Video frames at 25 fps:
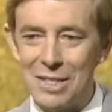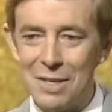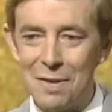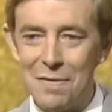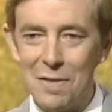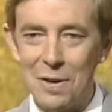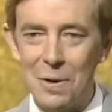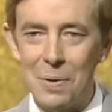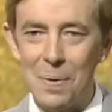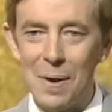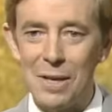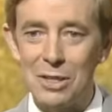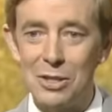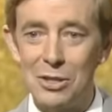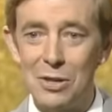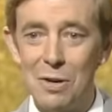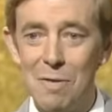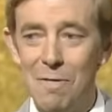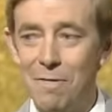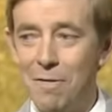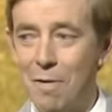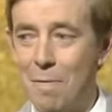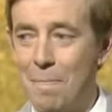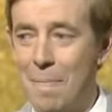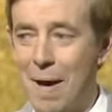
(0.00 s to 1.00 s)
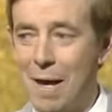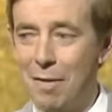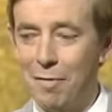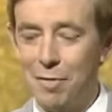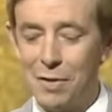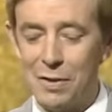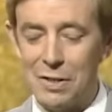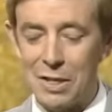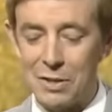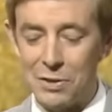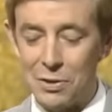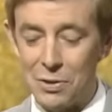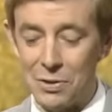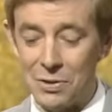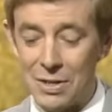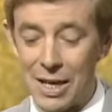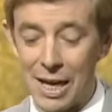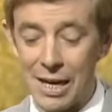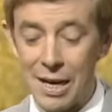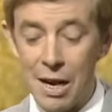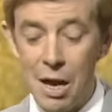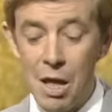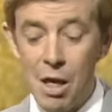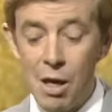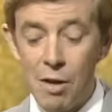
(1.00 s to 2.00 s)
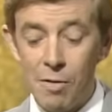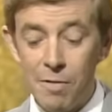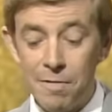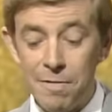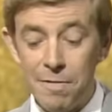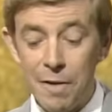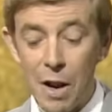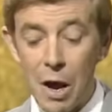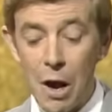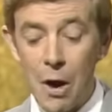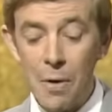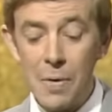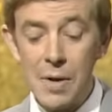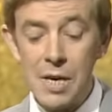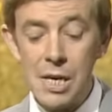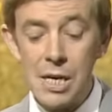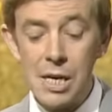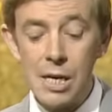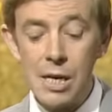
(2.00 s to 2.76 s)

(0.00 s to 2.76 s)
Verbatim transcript: of the question for Manfred and Susanna, flowering